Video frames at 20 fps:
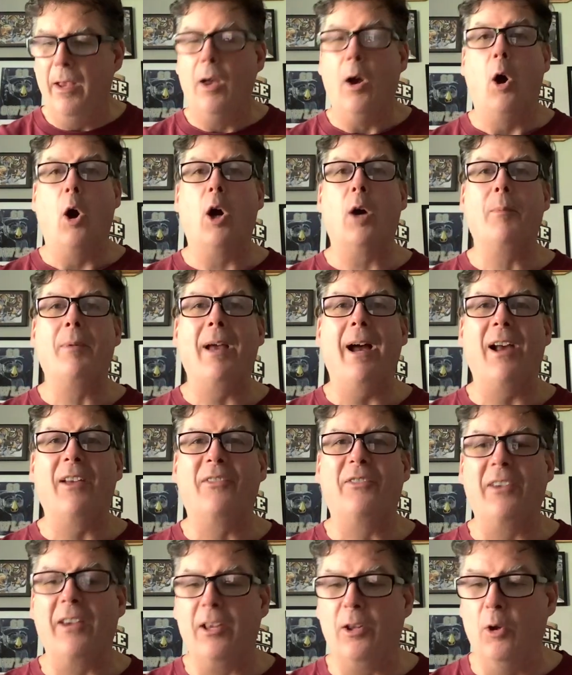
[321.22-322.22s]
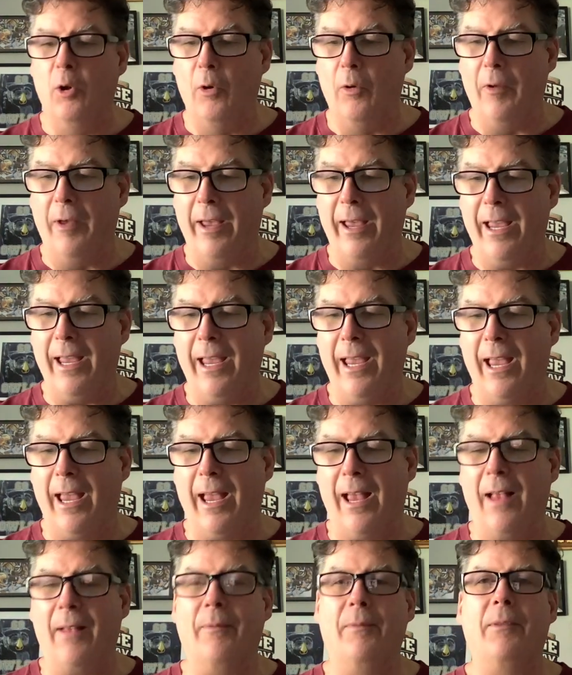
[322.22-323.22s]
RBI single
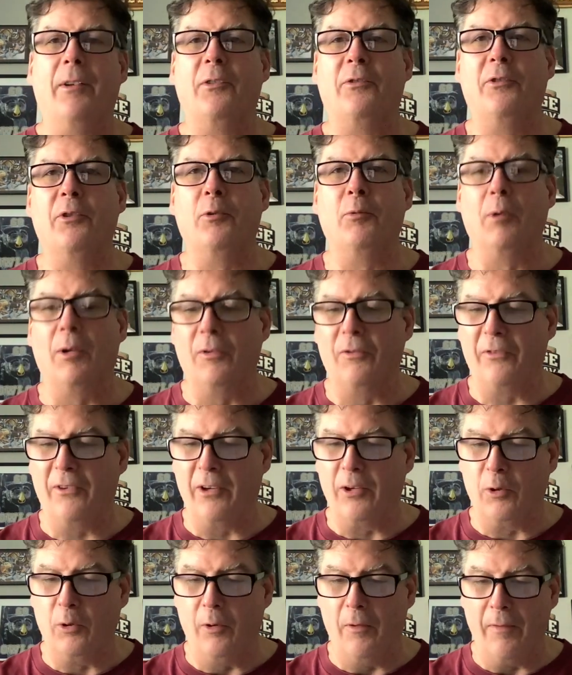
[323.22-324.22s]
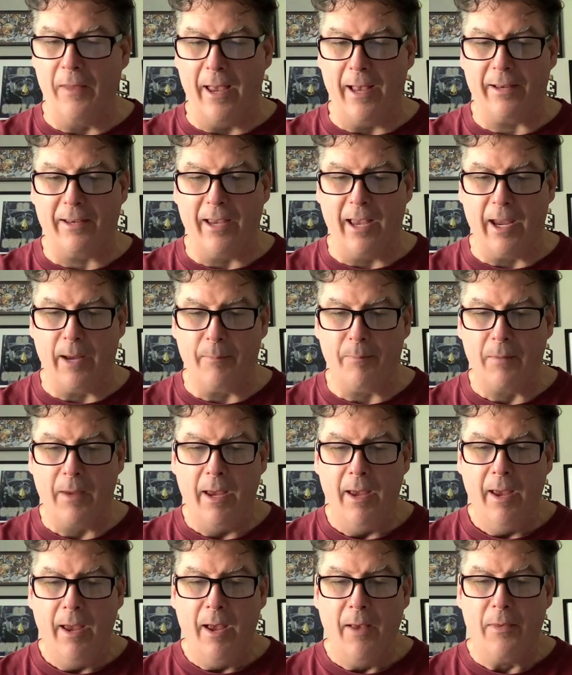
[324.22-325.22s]
and a 2-run single in that game.
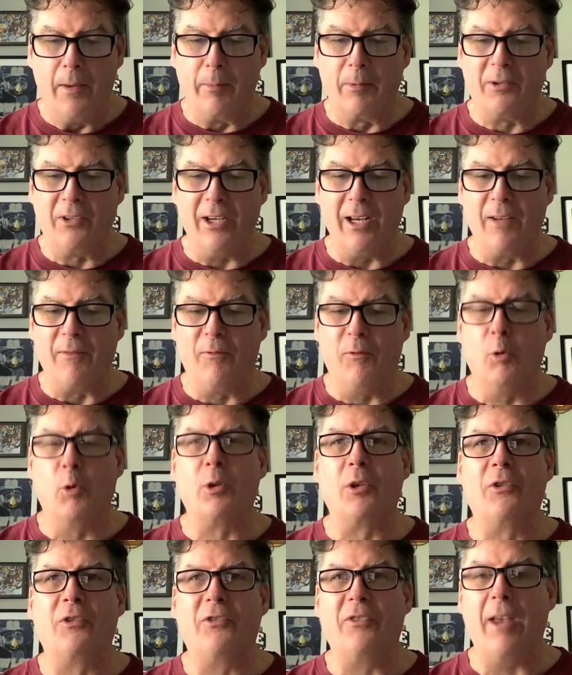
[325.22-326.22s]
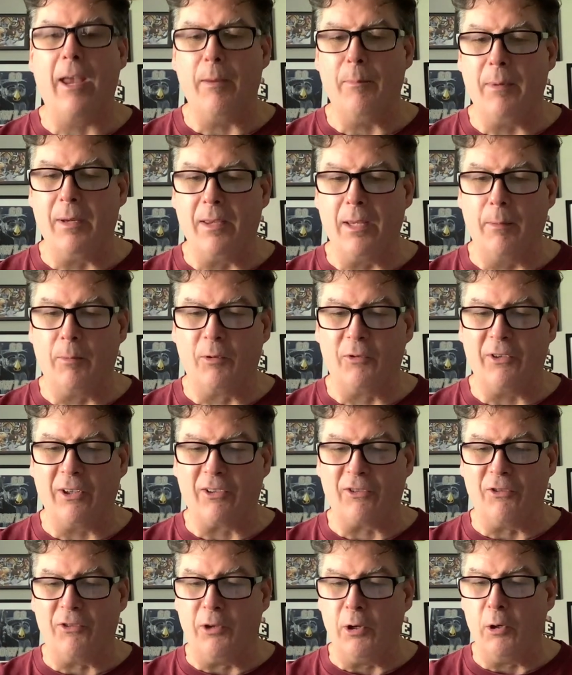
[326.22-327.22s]
Number 10, Florida State beat number
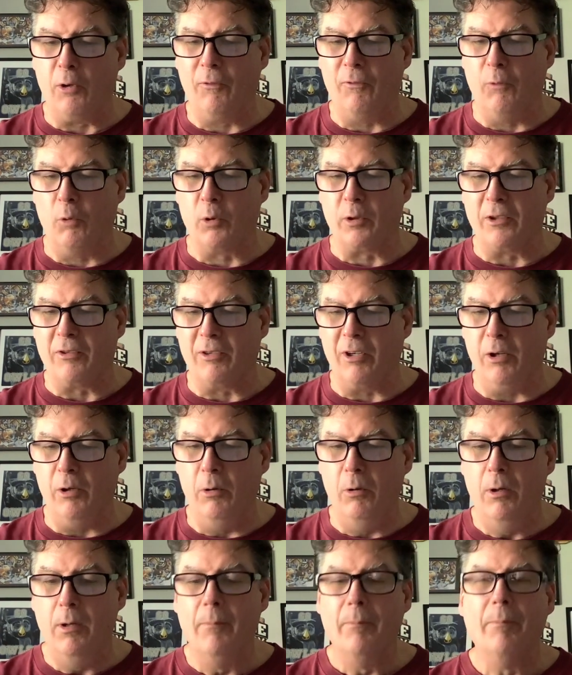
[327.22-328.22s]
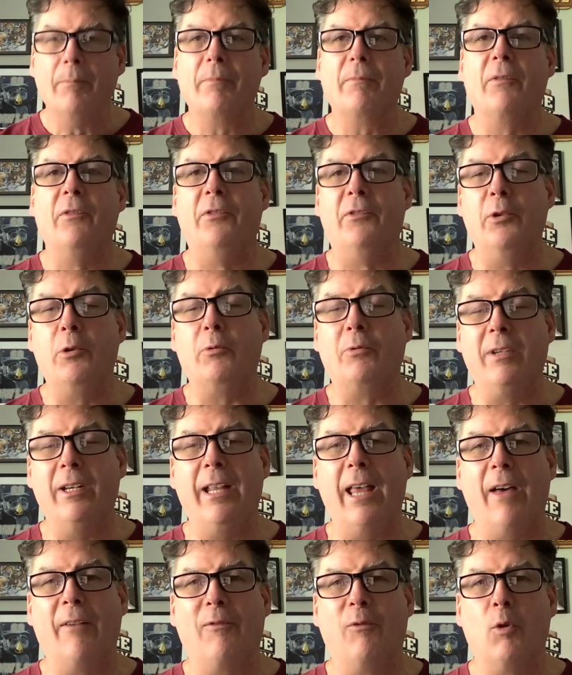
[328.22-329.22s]
6, Duke, 4-2. Duke did
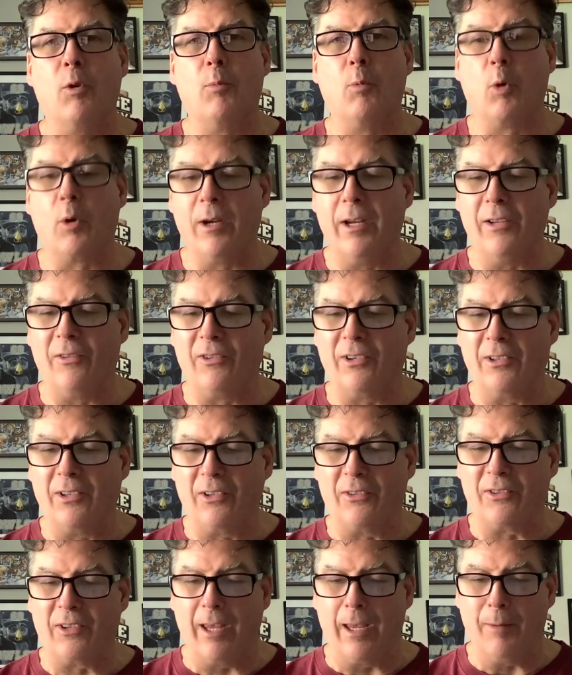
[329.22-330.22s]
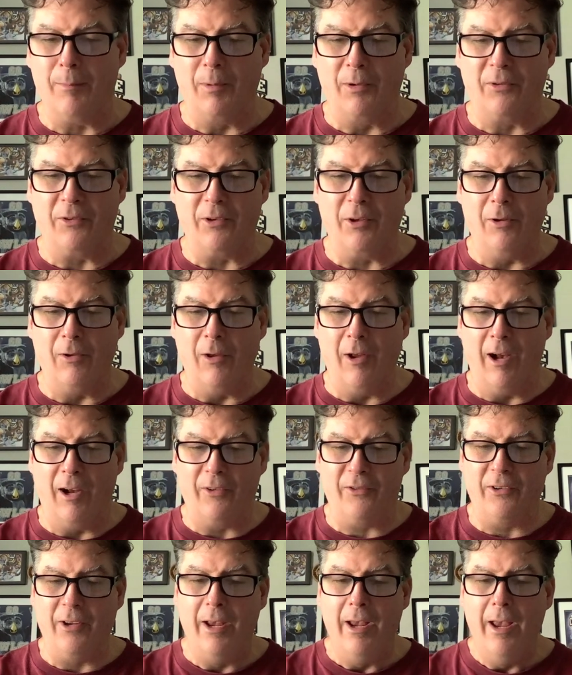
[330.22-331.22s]
have 4 more hits in this game, but still
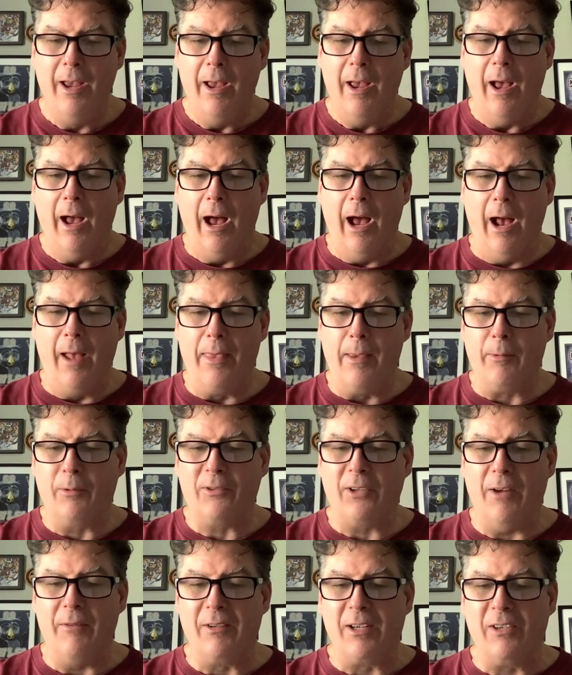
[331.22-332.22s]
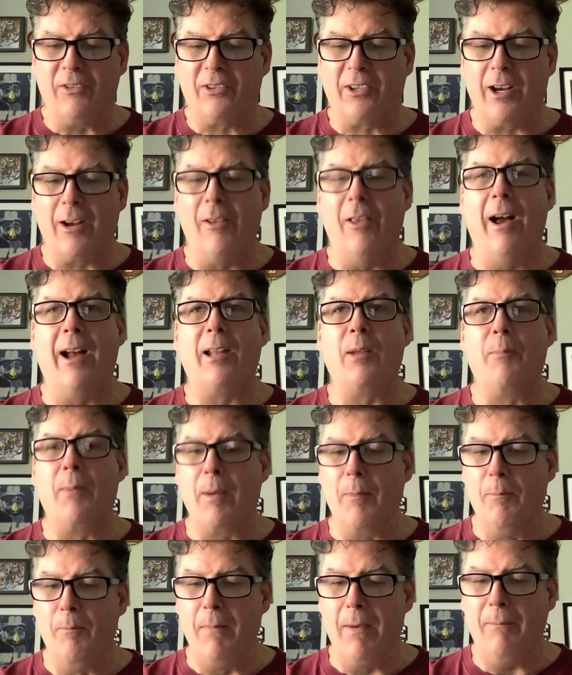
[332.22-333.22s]
lost. Number 7, East Carolina
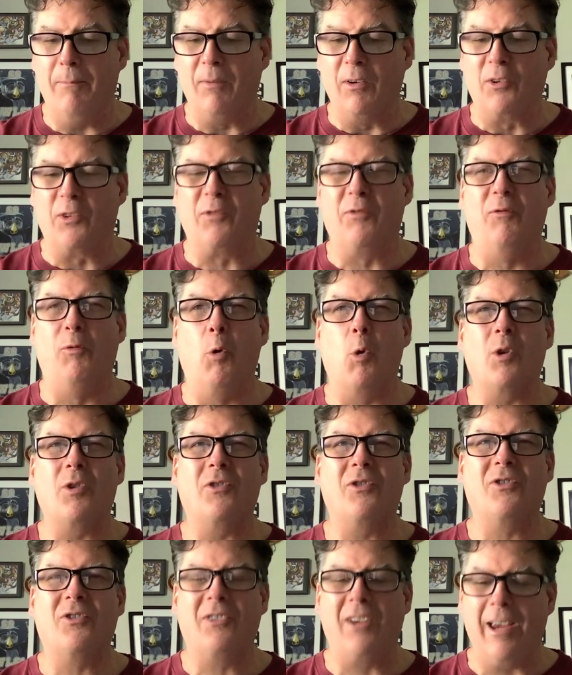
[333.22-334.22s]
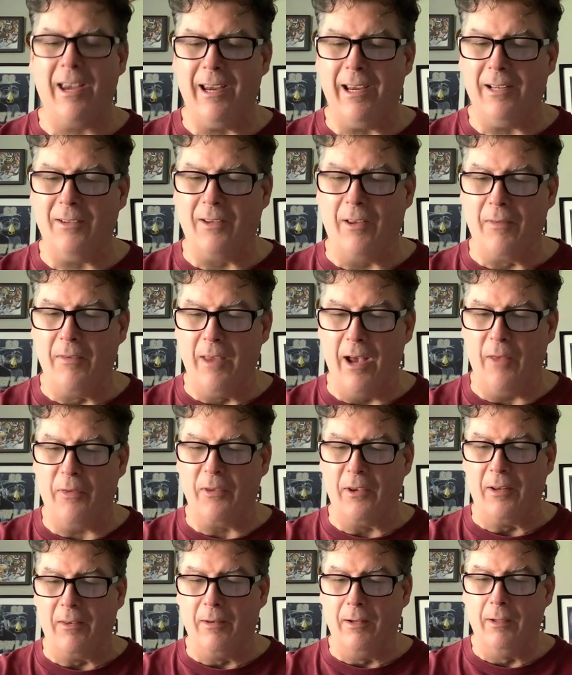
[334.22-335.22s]
beat Memphis,
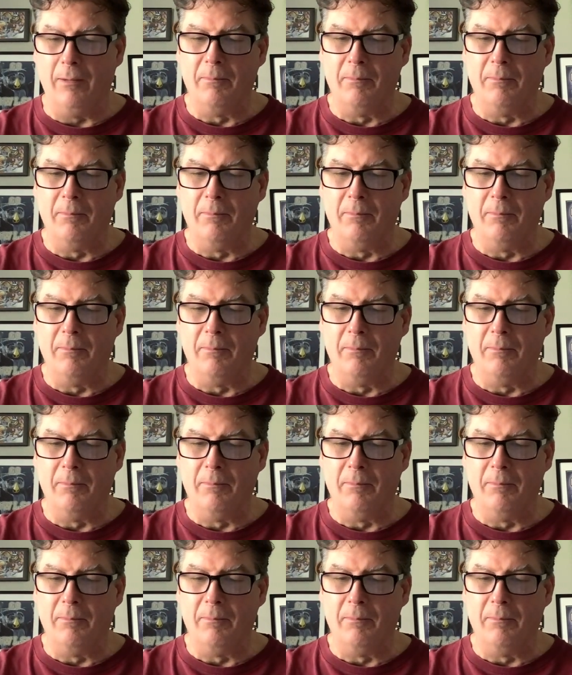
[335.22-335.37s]
14-0.